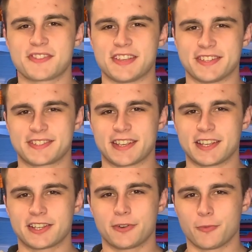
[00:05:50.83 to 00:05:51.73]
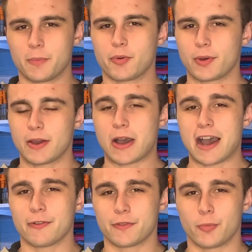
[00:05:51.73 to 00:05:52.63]
the Zinc 1.0
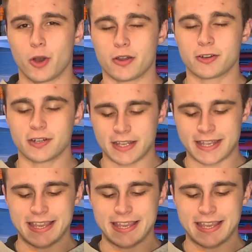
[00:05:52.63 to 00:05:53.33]
out of the water